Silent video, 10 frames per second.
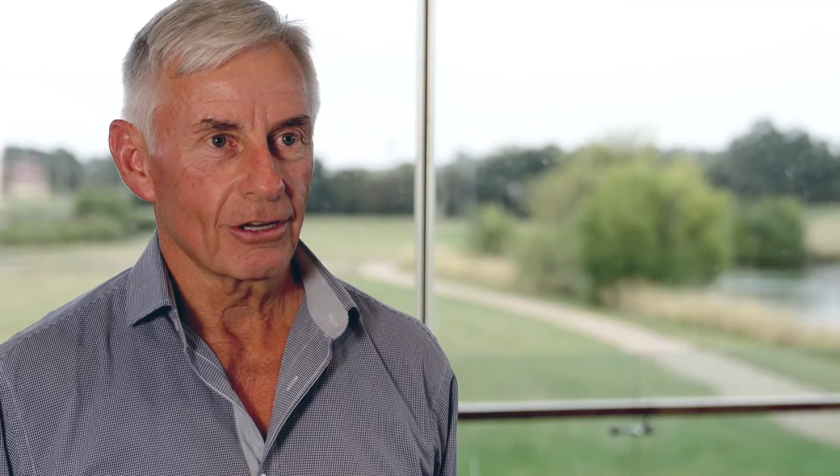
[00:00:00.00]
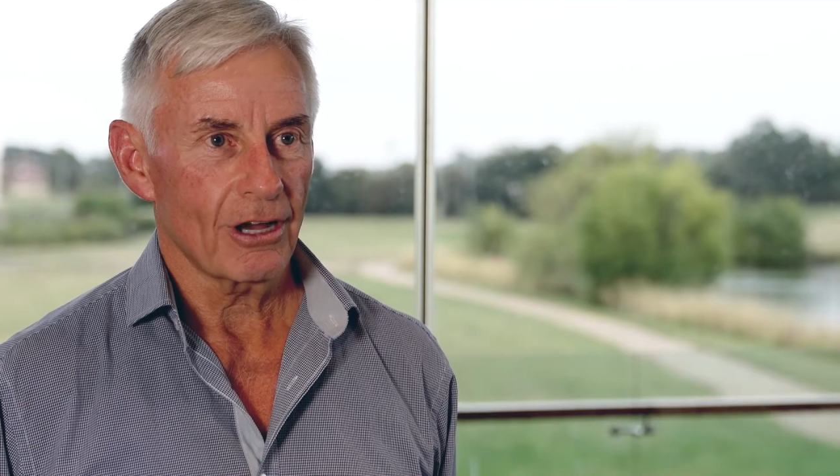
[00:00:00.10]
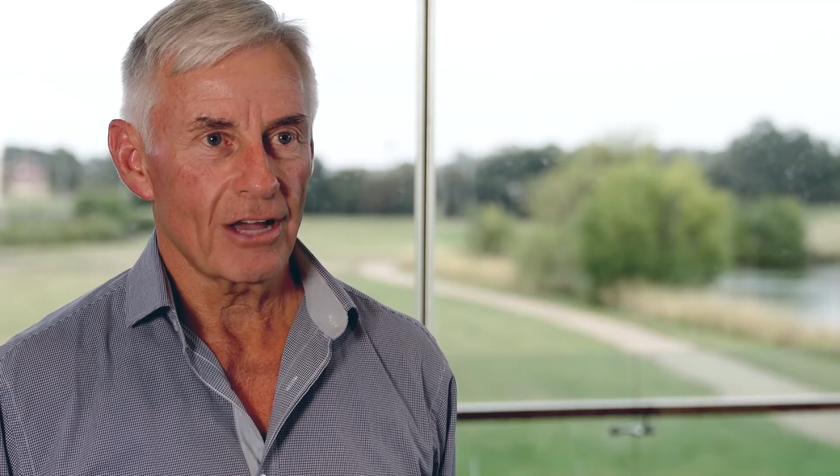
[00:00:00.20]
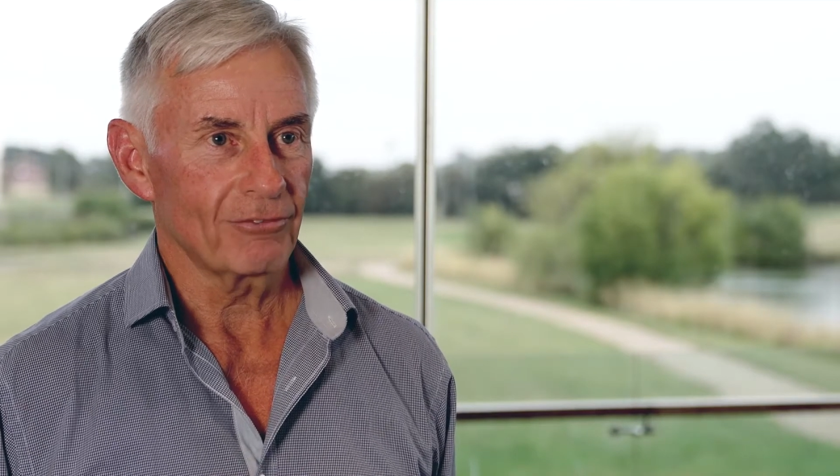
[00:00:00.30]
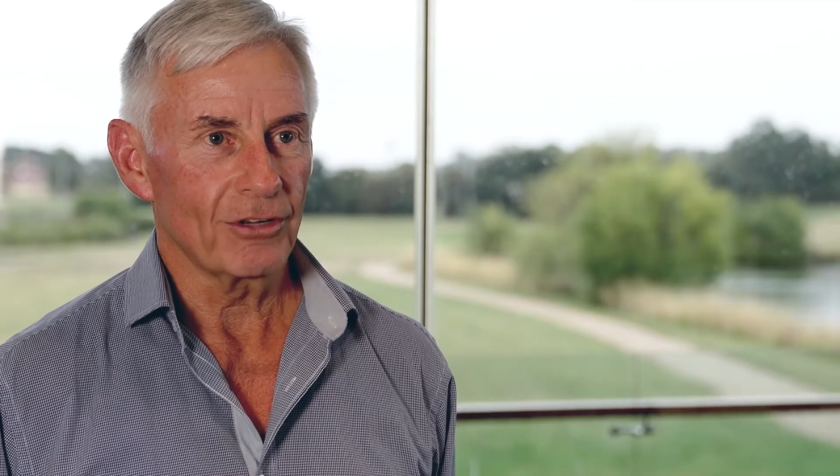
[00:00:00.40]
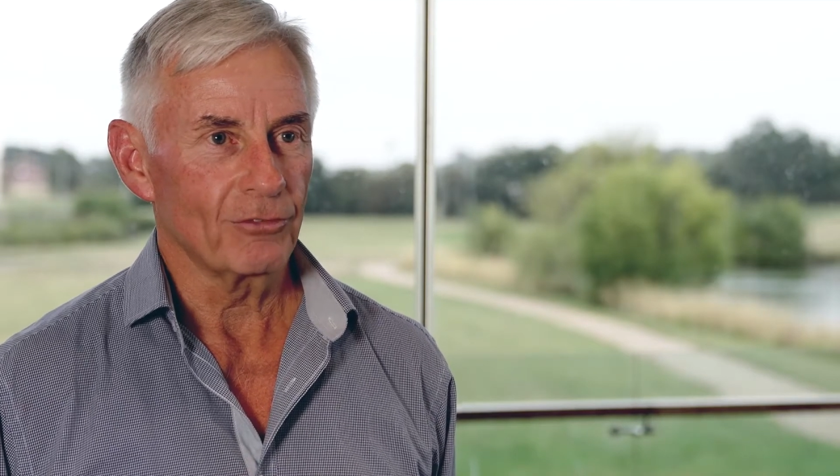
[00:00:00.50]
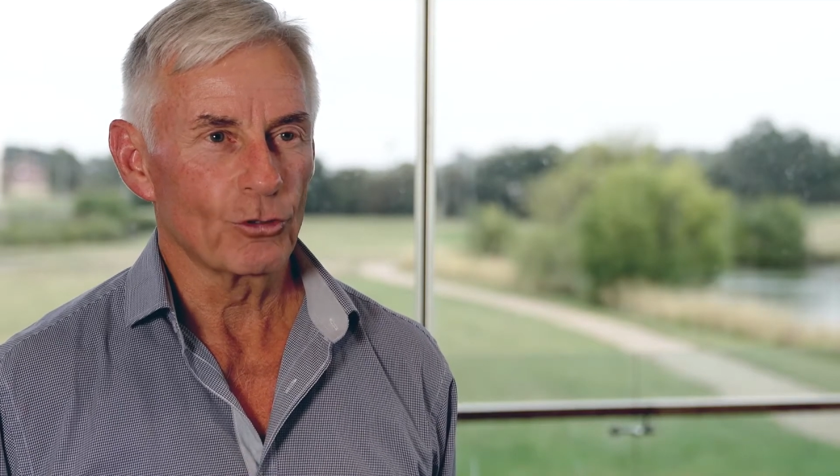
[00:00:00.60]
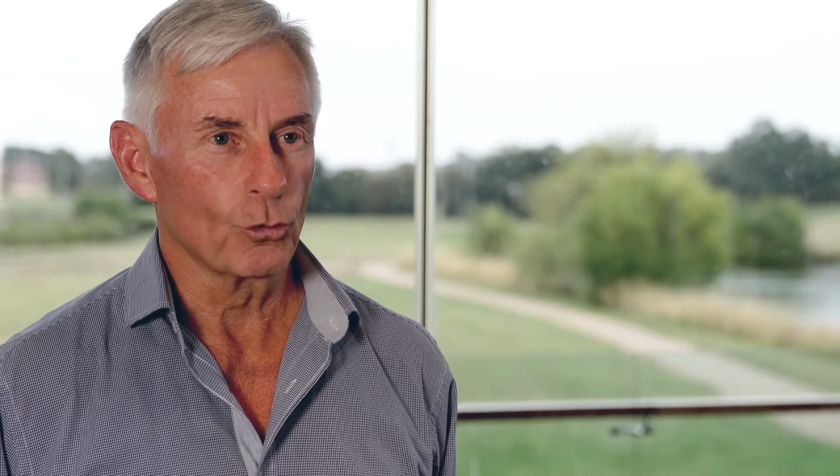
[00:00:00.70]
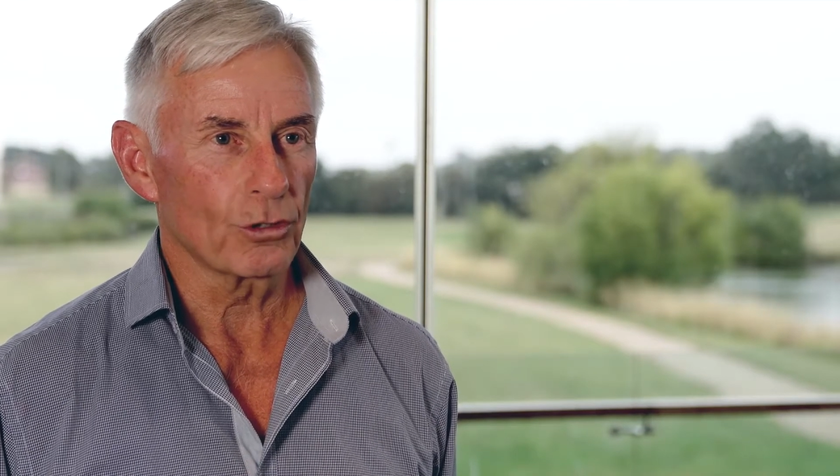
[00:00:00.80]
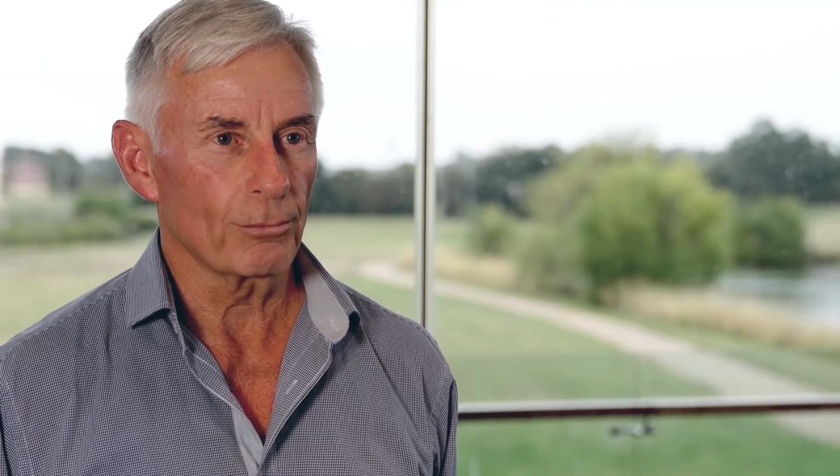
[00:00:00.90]
I haven't even
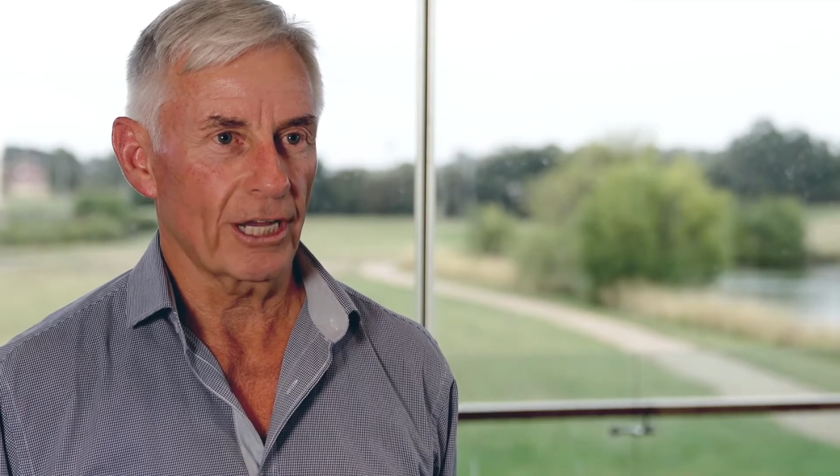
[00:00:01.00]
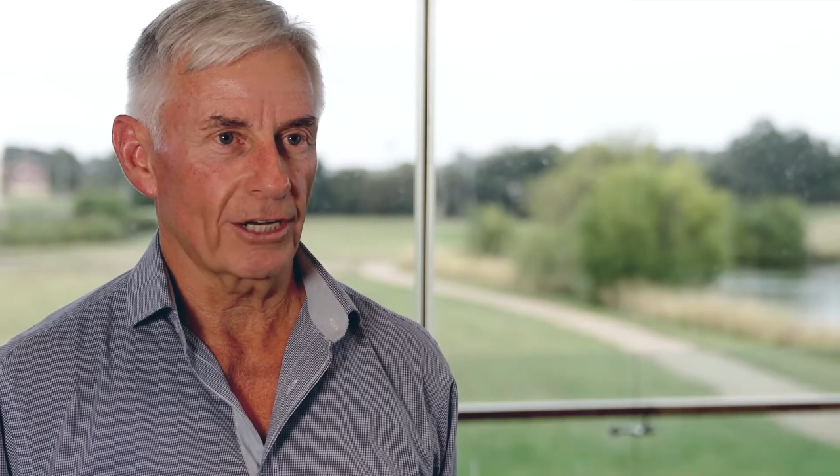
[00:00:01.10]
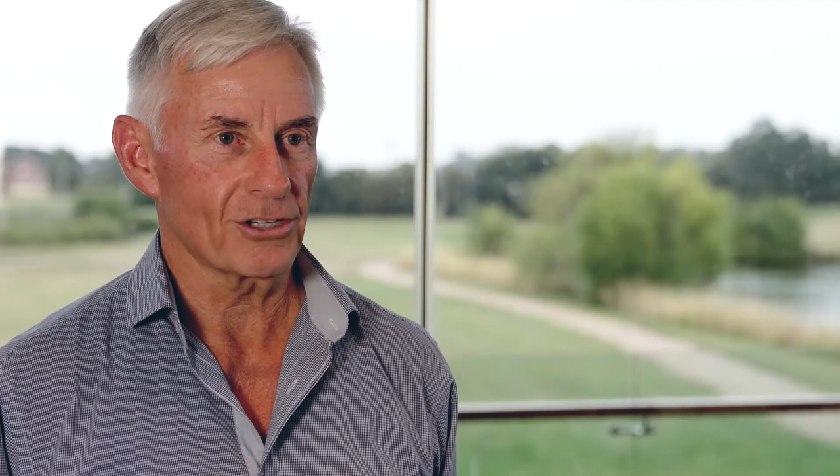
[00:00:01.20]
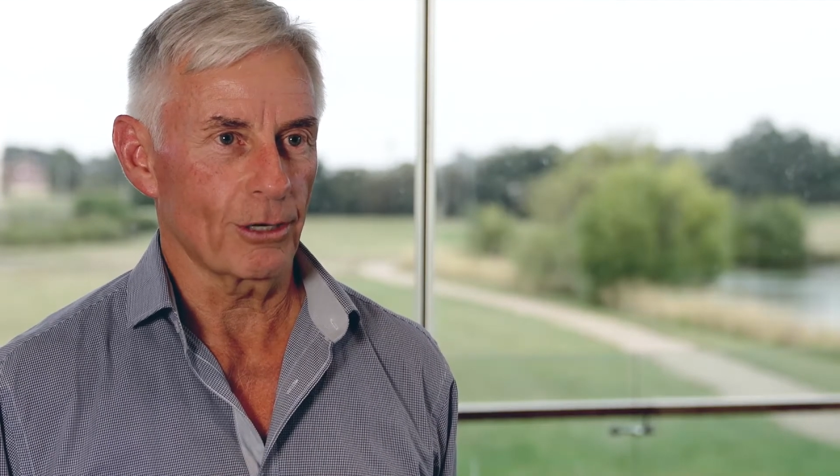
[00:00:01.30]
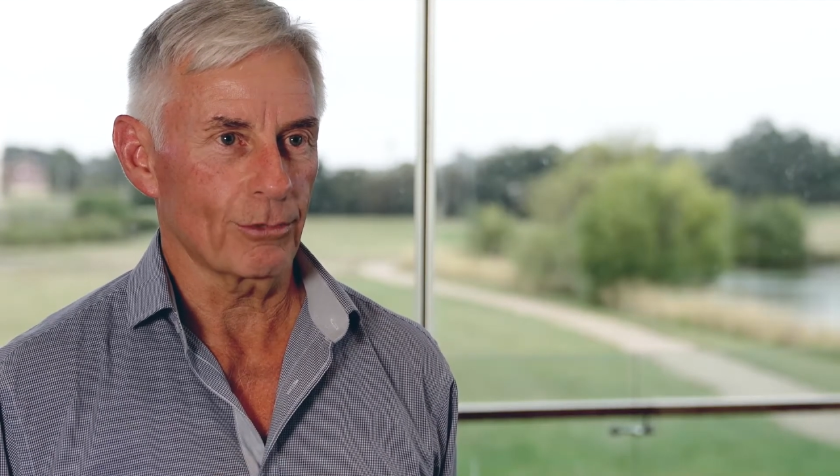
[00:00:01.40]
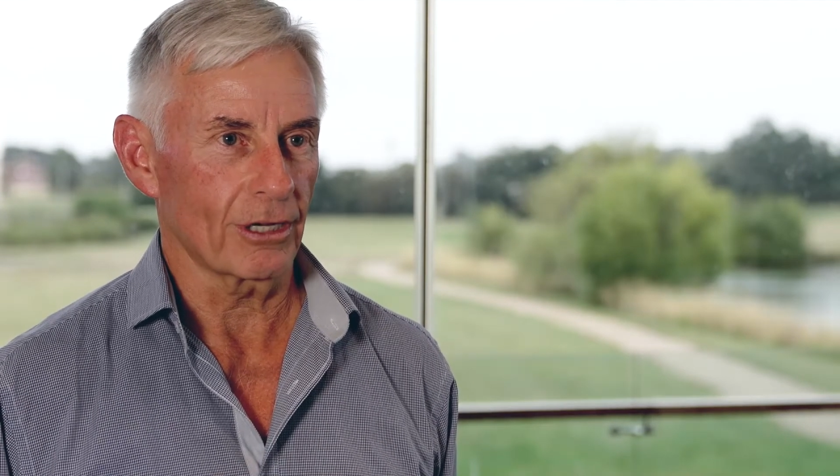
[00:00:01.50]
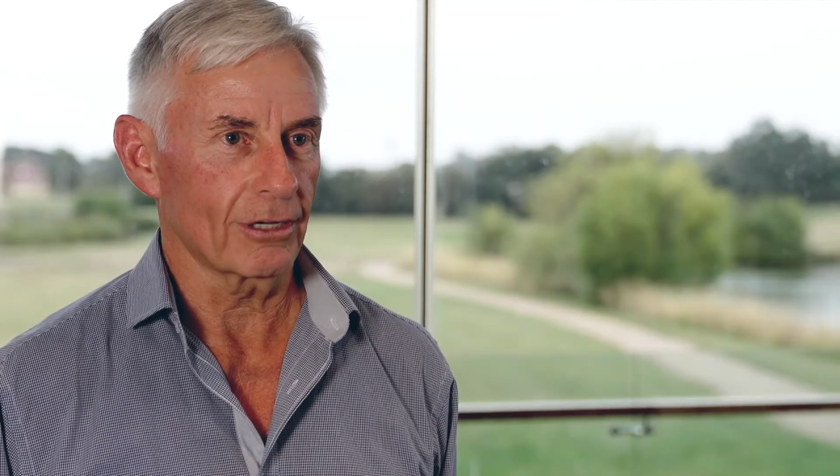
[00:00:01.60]
thought about a jumper,